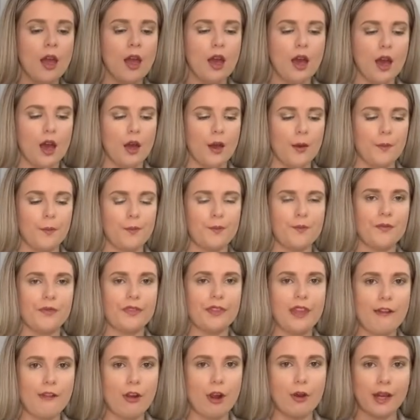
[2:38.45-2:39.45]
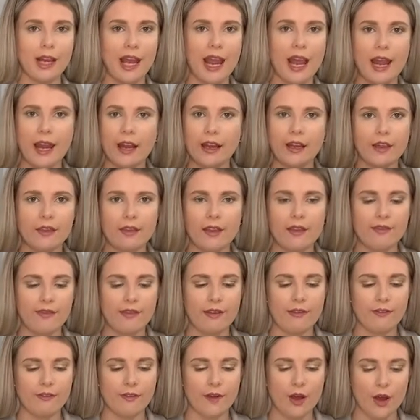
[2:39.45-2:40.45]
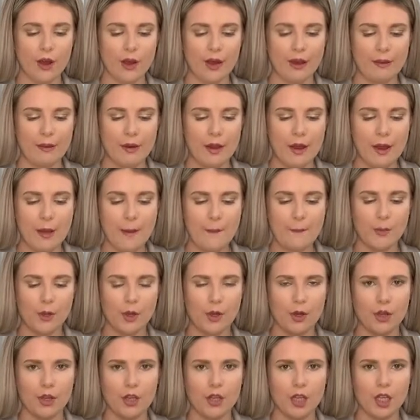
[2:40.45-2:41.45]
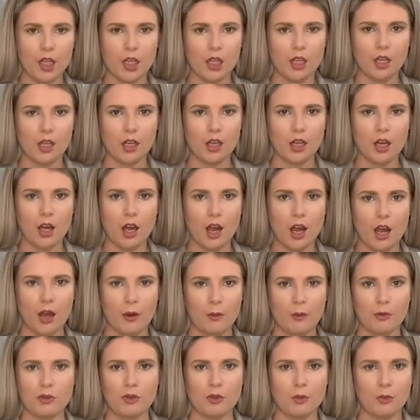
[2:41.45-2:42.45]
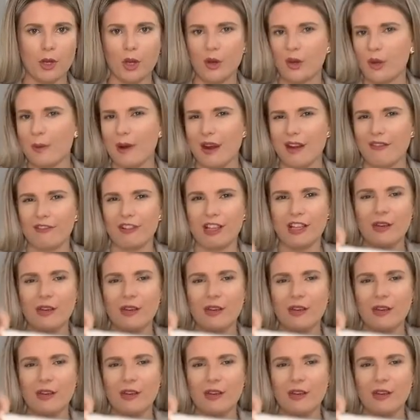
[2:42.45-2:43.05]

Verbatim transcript: Um, they're okay and they fit fine, but I would normally only wear, really